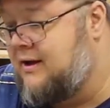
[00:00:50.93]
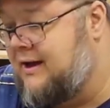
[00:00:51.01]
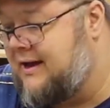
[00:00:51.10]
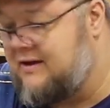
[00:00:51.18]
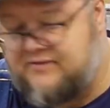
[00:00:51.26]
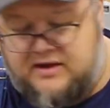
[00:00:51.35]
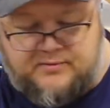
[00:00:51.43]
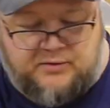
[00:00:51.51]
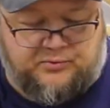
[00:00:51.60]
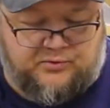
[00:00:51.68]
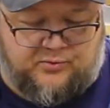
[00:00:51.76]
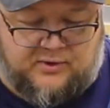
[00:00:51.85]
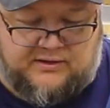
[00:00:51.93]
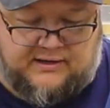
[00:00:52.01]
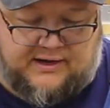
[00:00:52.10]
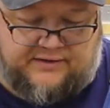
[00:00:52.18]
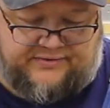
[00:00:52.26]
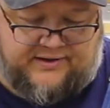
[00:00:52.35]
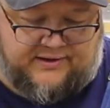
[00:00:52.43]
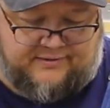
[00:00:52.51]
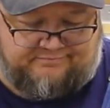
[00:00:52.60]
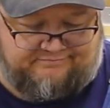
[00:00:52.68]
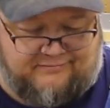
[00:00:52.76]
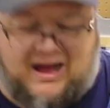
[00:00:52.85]
and I've come up with one that I think
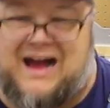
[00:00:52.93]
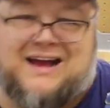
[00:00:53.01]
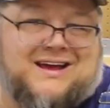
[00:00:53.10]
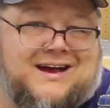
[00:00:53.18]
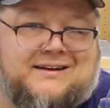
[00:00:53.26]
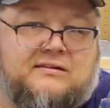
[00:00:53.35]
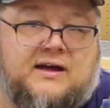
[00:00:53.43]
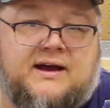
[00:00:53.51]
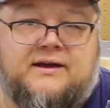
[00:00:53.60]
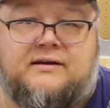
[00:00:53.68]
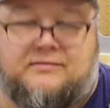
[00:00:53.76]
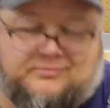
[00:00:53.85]
I kind of like.